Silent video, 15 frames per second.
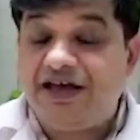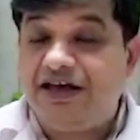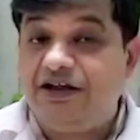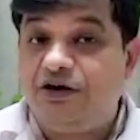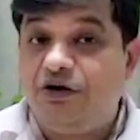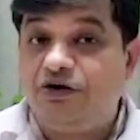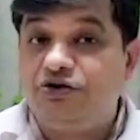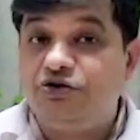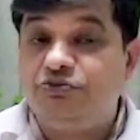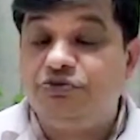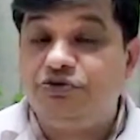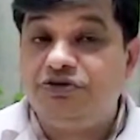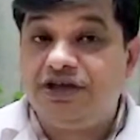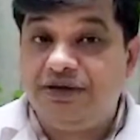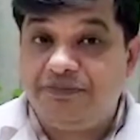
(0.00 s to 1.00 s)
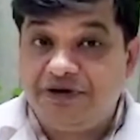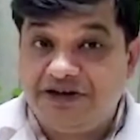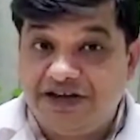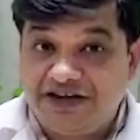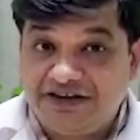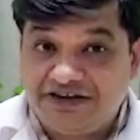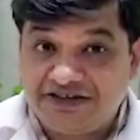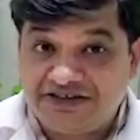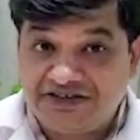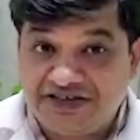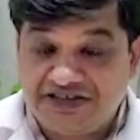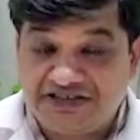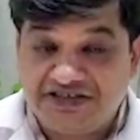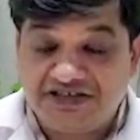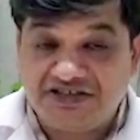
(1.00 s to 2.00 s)
and autoimmune
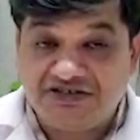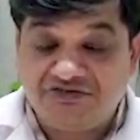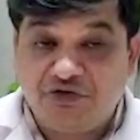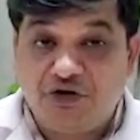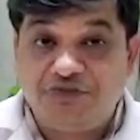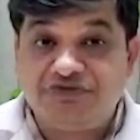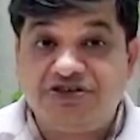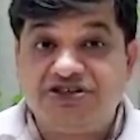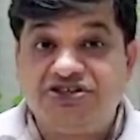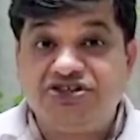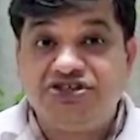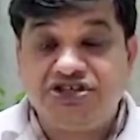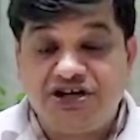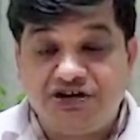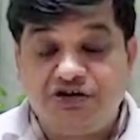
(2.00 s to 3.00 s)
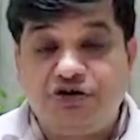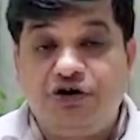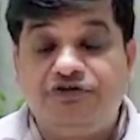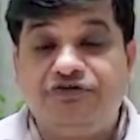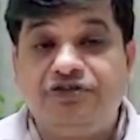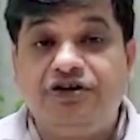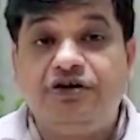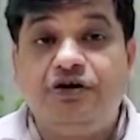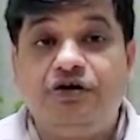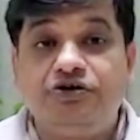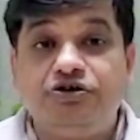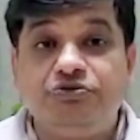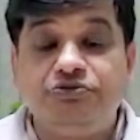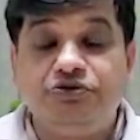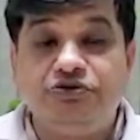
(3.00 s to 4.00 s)
hepatitis is that forms a chunk of the
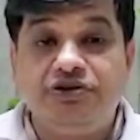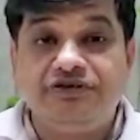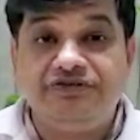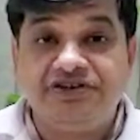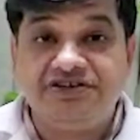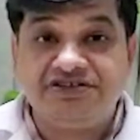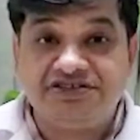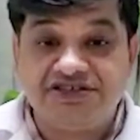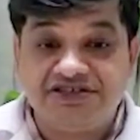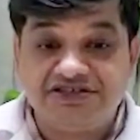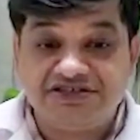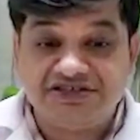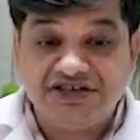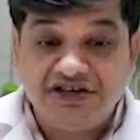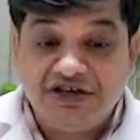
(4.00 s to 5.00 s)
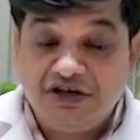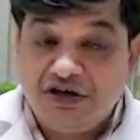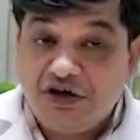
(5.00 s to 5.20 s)
autoimmune liver disease.